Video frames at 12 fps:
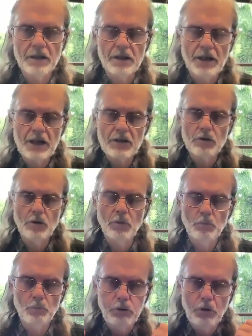International
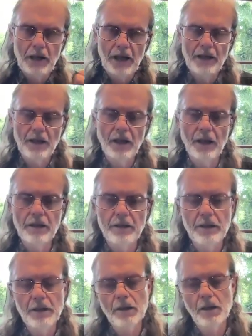and put out the
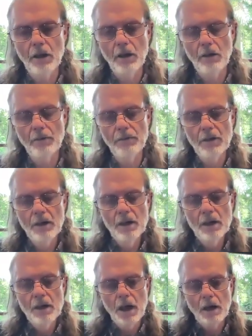idea of
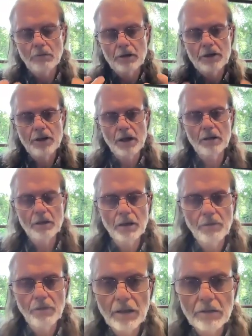
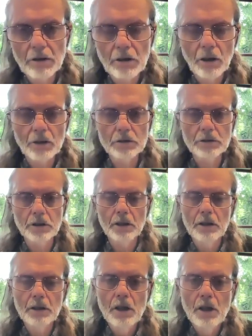regenerative
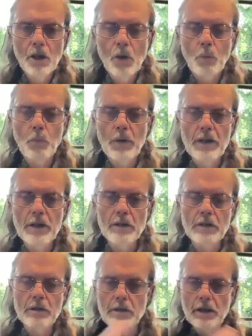agriculture,
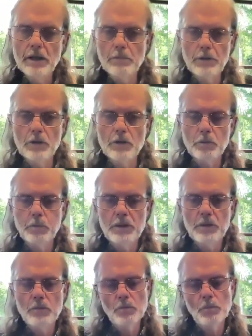we did it because we